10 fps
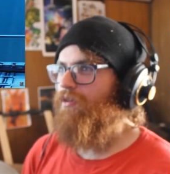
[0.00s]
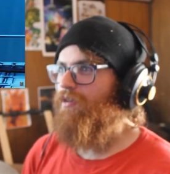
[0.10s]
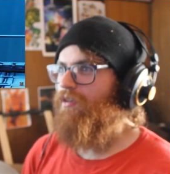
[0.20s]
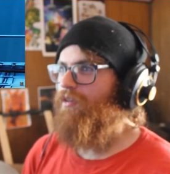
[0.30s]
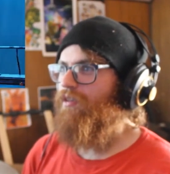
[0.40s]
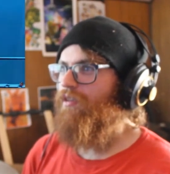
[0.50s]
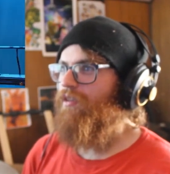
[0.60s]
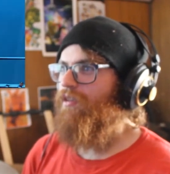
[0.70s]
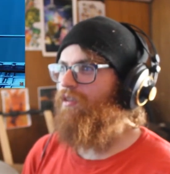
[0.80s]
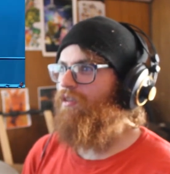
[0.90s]

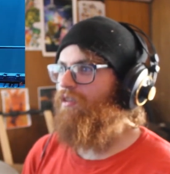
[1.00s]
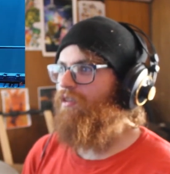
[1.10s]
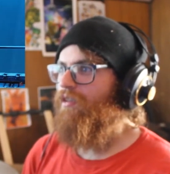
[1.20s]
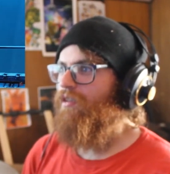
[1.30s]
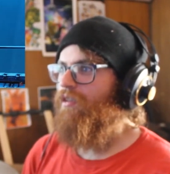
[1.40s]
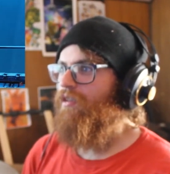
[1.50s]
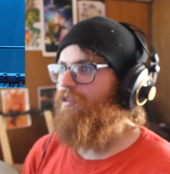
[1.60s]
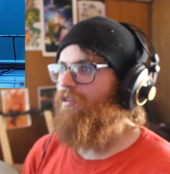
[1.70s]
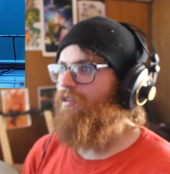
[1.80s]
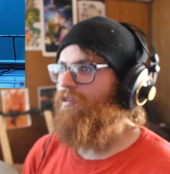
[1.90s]

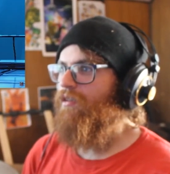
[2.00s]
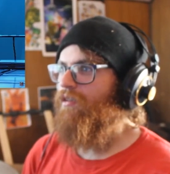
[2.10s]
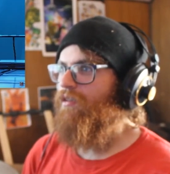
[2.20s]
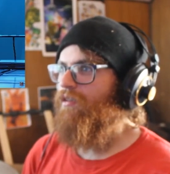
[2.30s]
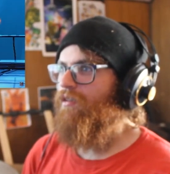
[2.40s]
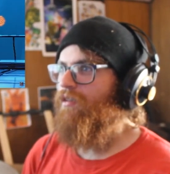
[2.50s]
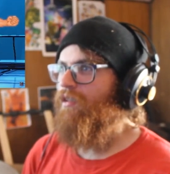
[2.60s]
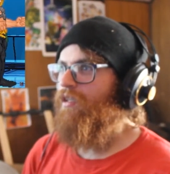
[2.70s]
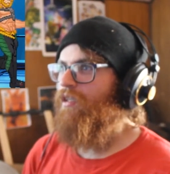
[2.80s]
(no one is talking)